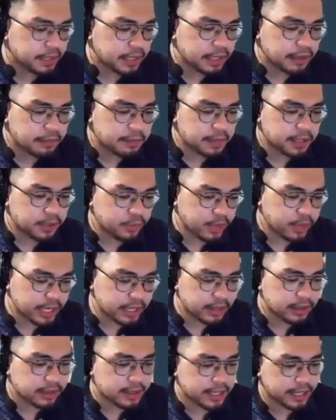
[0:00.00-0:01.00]

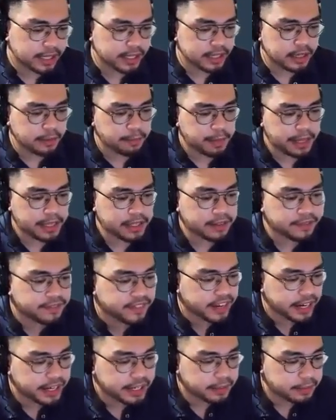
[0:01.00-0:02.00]
between the independent
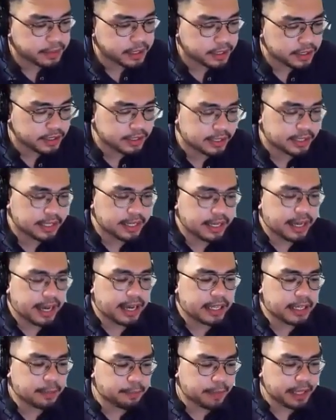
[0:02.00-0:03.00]
variables and
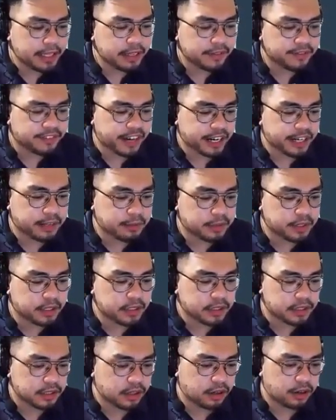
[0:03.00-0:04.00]
dependent
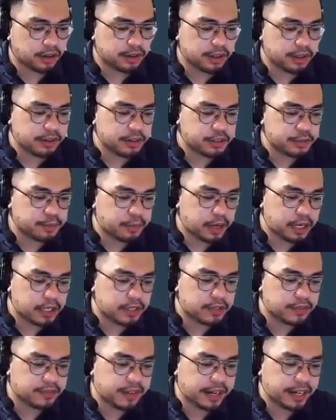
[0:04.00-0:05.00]
variables or the response
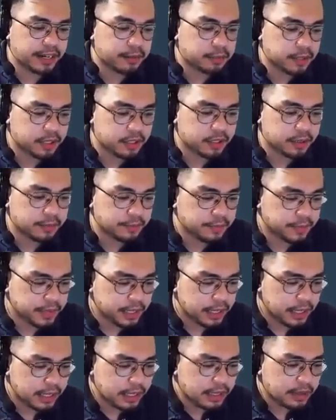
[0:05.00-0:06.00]
variable.
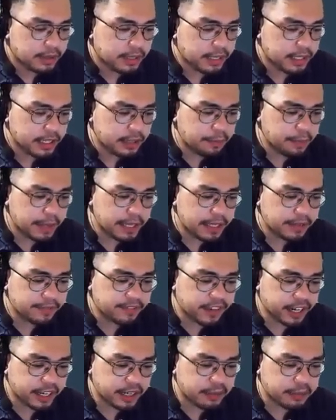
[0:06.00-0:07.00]
The independent
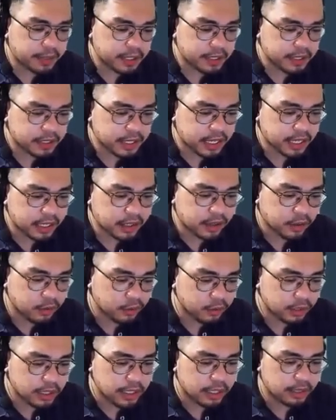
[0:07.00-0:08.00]
variables
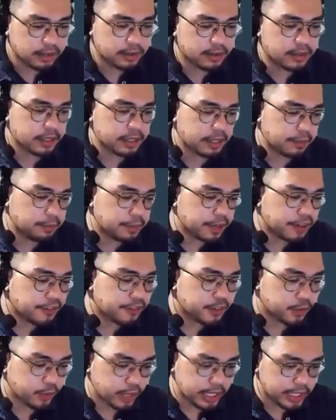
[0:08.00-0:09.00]
include the number of
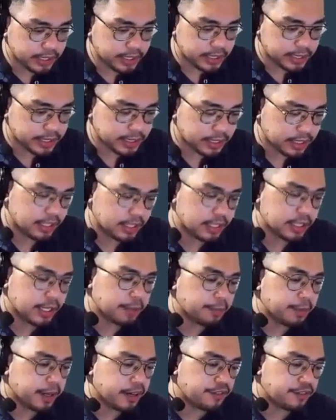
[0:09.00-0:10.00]
tweets,
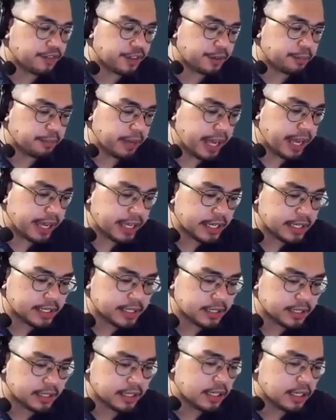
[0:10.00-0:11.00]
number of
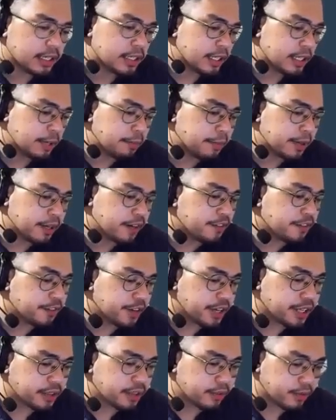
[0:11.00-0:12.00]
replies, number of
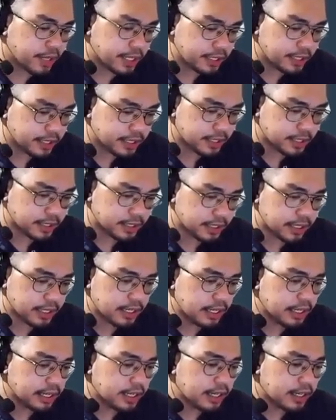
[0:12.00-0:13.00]
retweets,
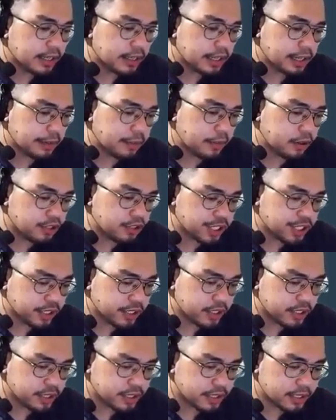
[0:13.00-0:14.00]
the
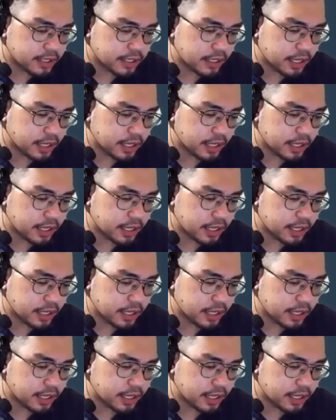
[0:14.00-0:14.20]
emotions